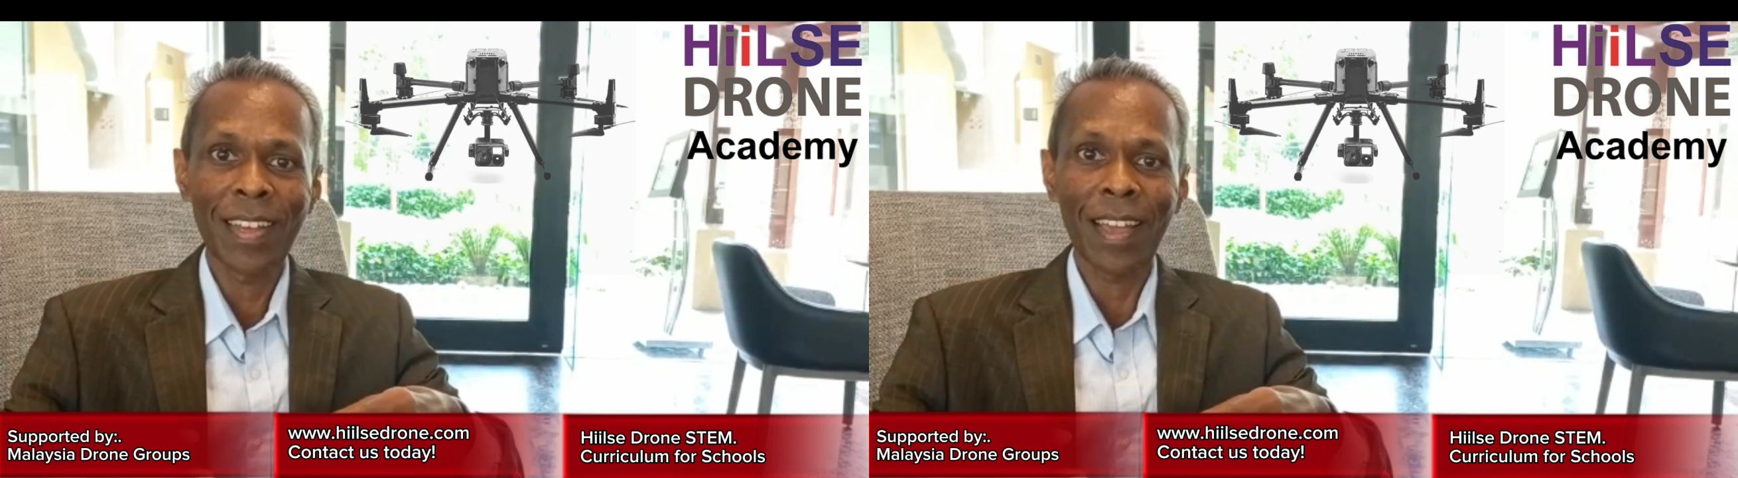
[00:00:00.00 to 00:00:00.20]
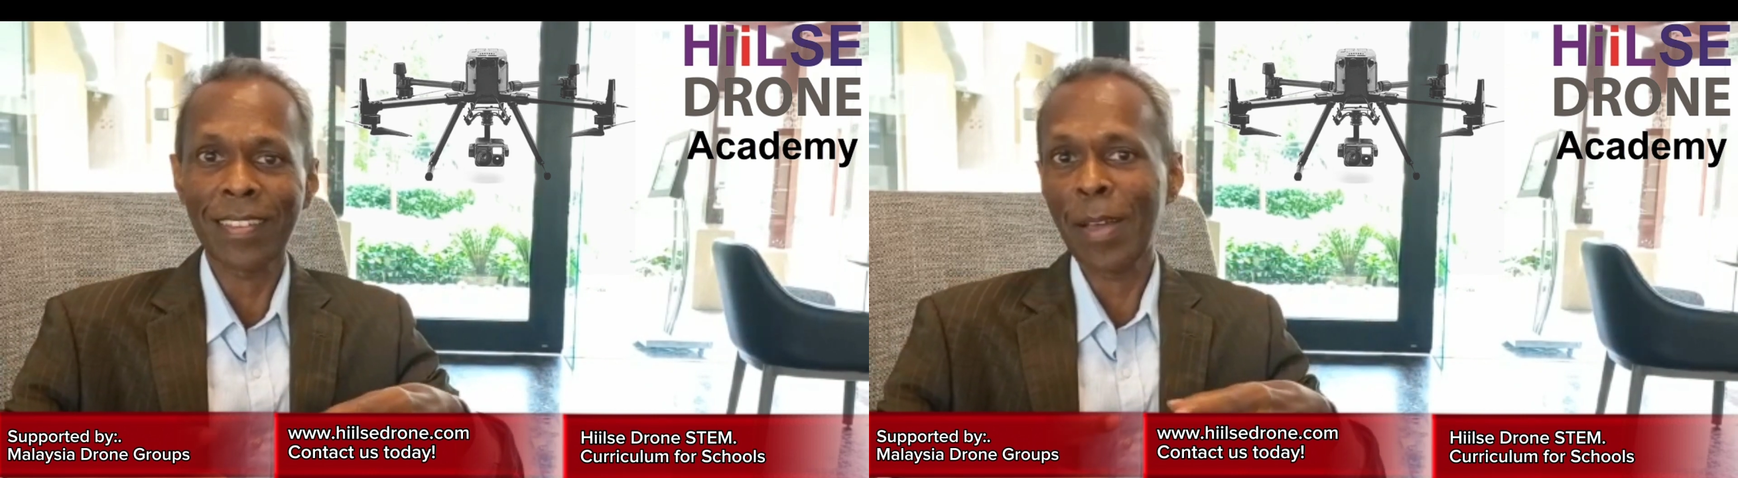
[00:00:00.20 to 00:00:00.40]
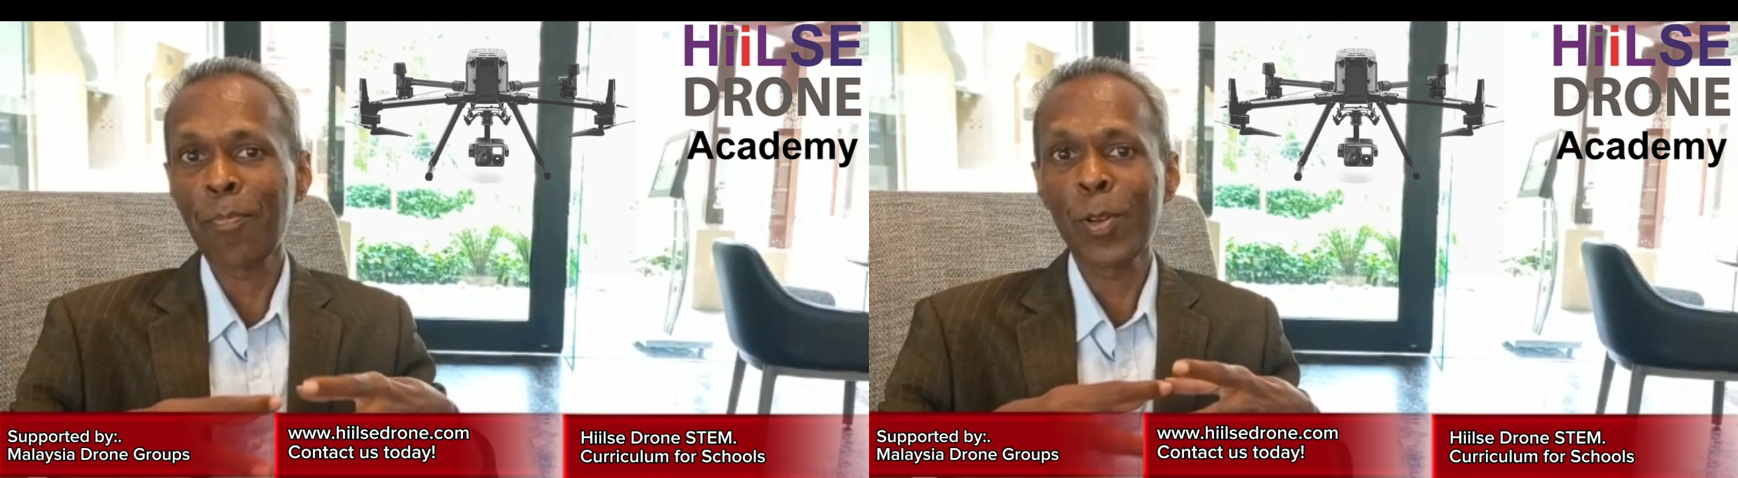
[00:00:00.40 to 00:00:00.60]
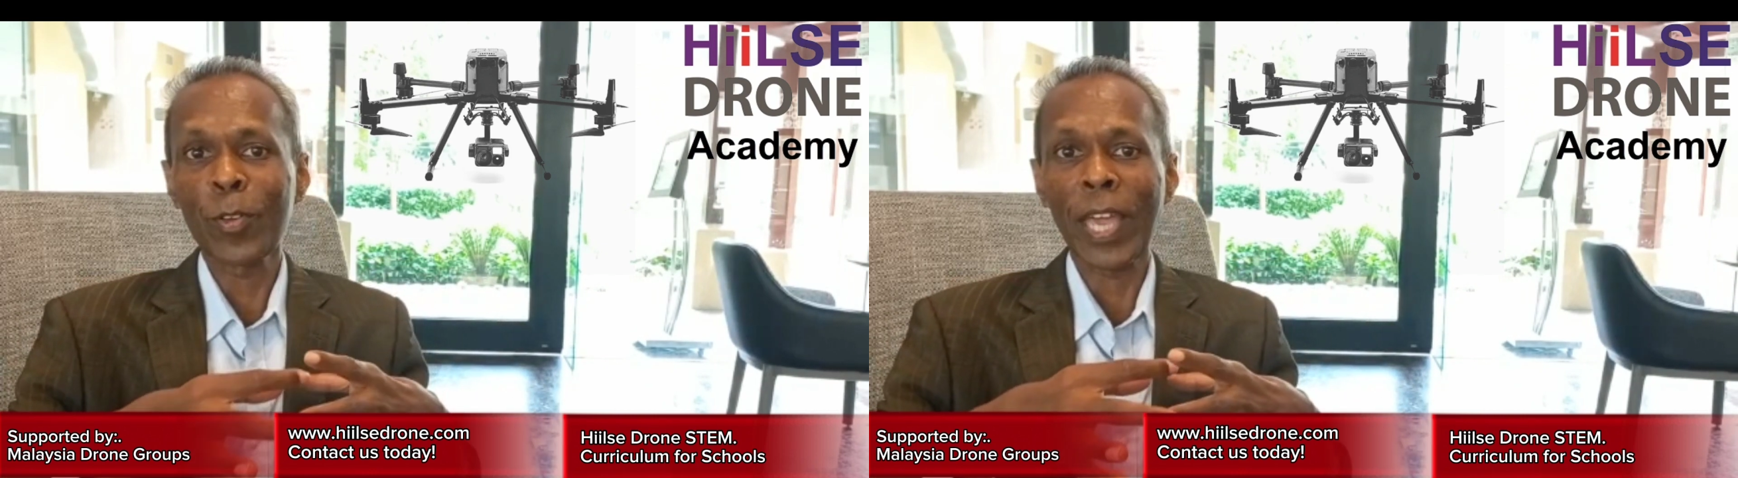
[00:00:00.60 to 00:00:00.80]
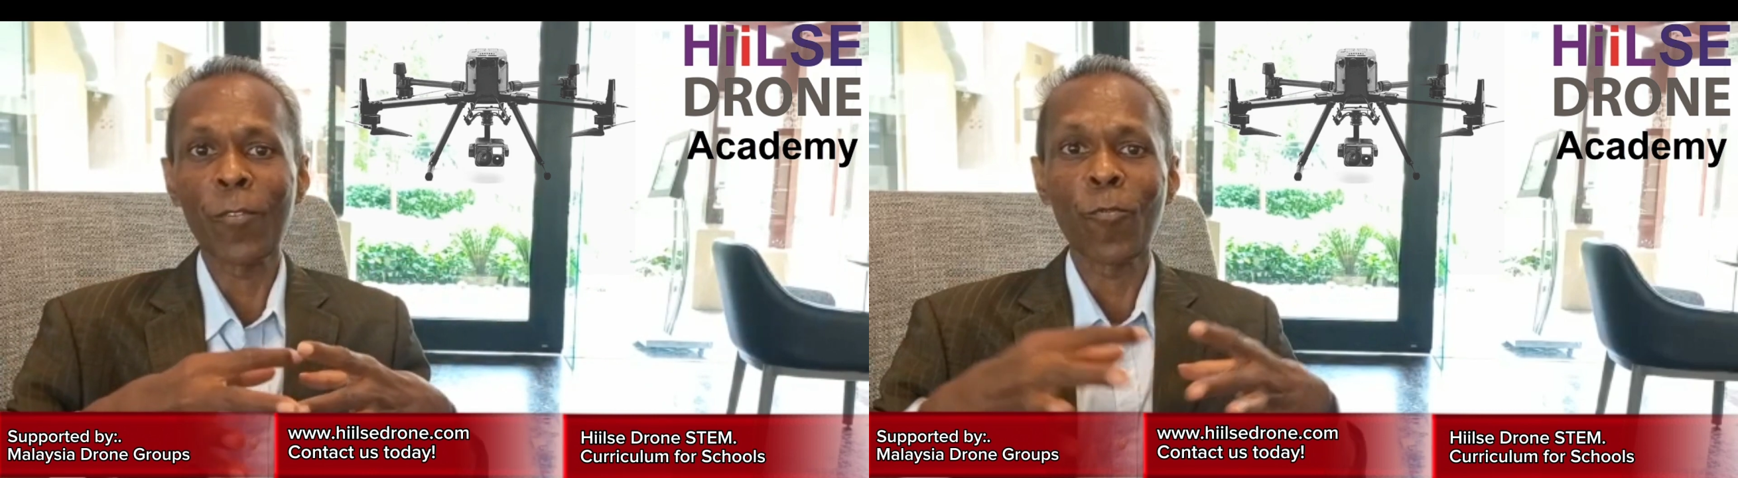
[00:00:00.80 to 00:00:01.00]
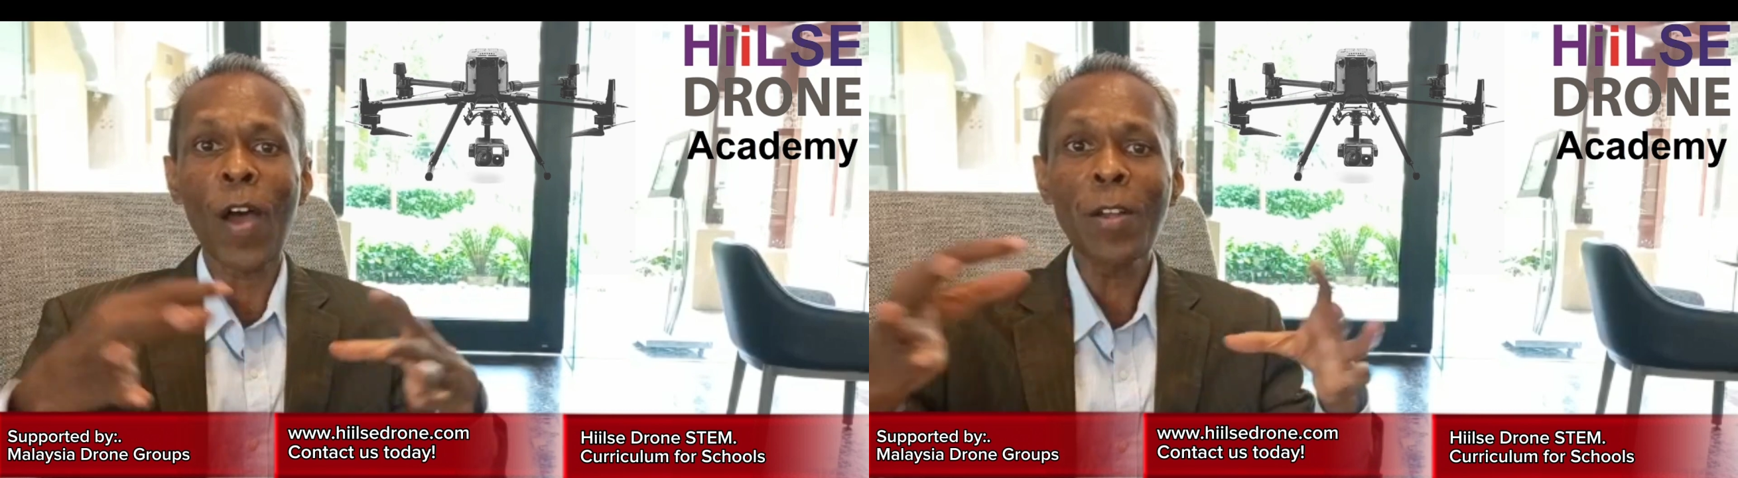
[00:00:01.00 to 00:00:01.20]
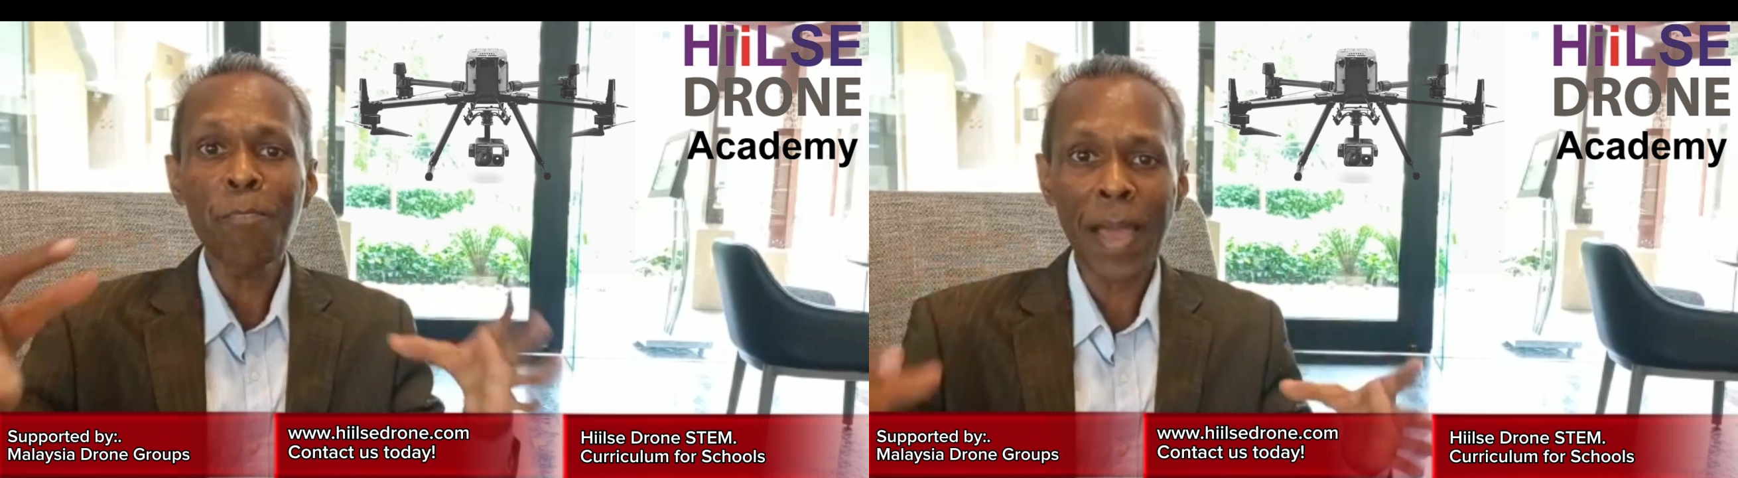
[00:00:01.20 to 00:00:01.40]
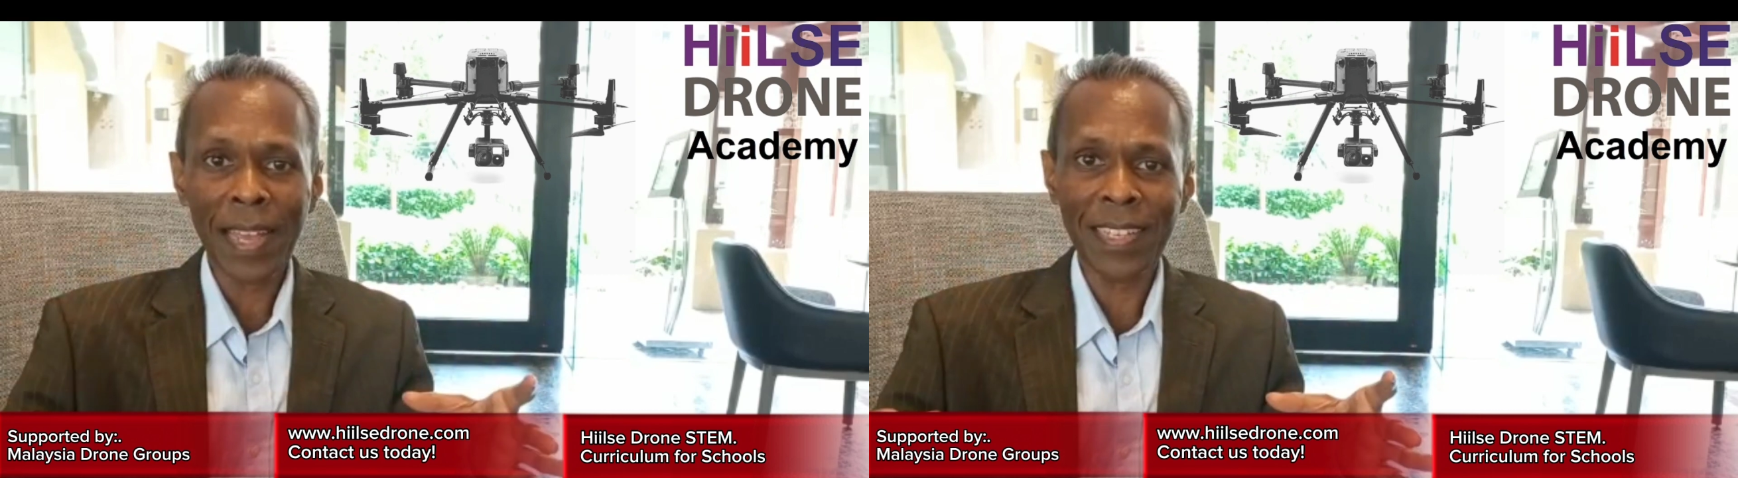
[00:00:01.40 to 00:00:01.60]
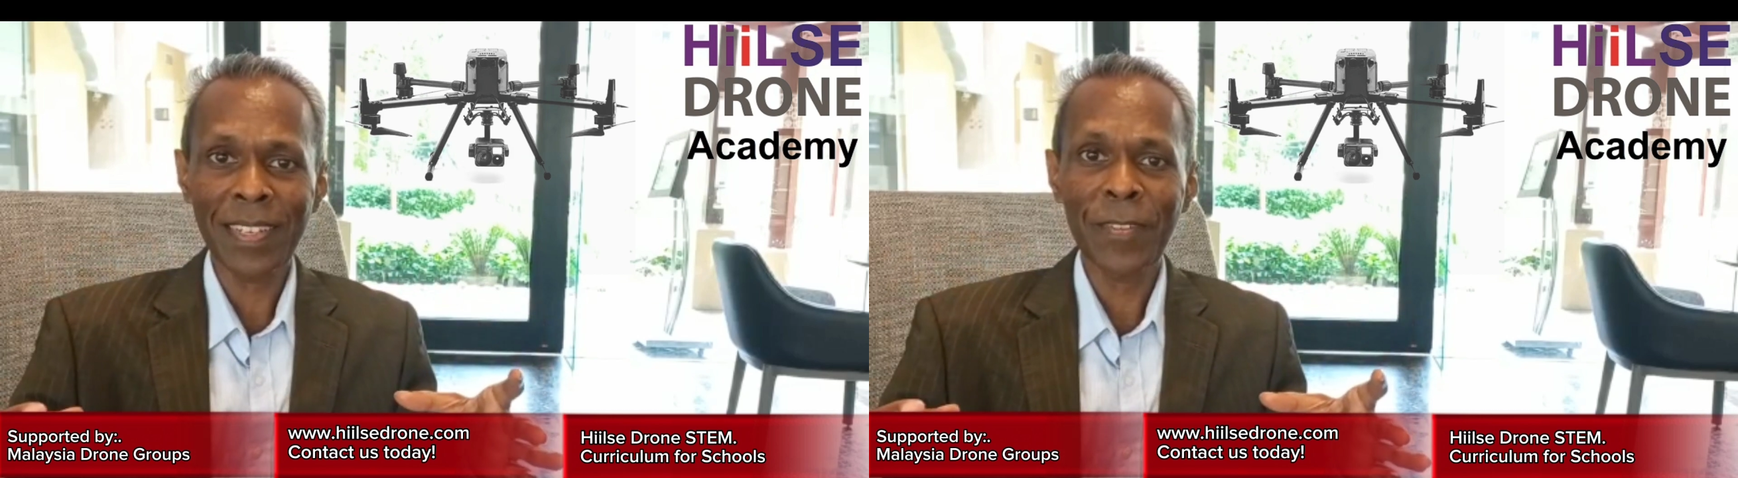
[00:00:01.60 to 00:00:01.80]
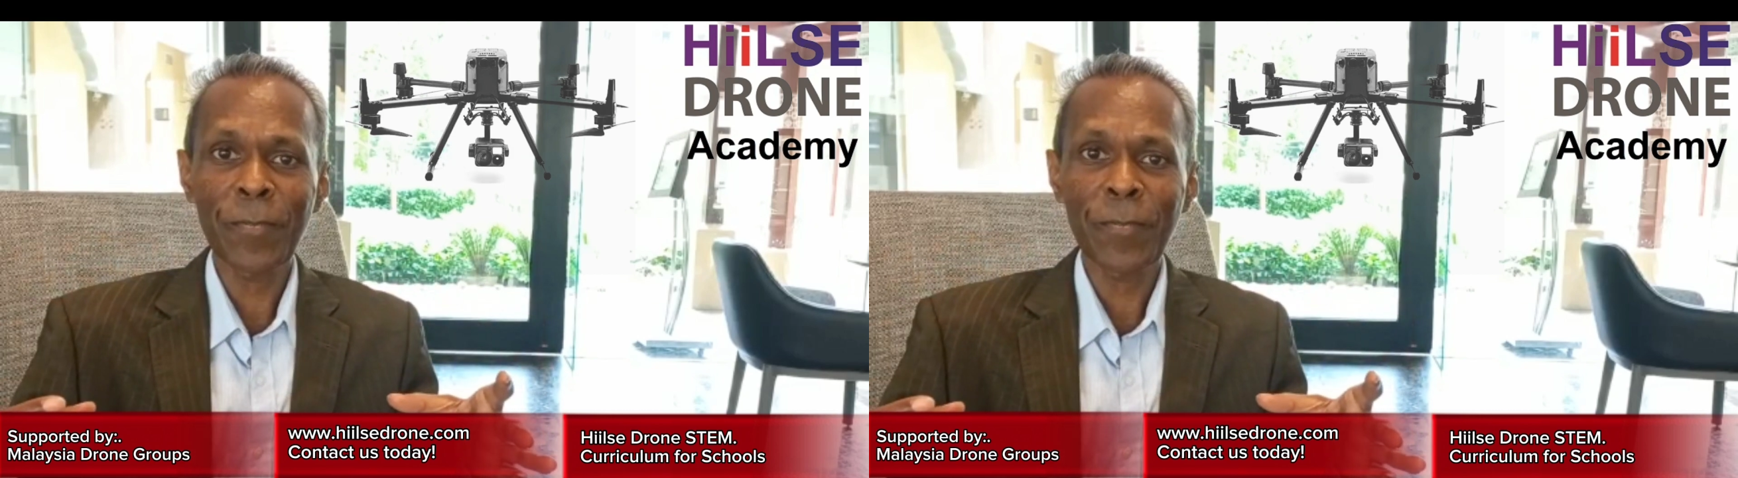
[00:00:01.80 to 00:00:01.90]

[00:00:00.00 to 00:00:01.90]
Example, you can have one batch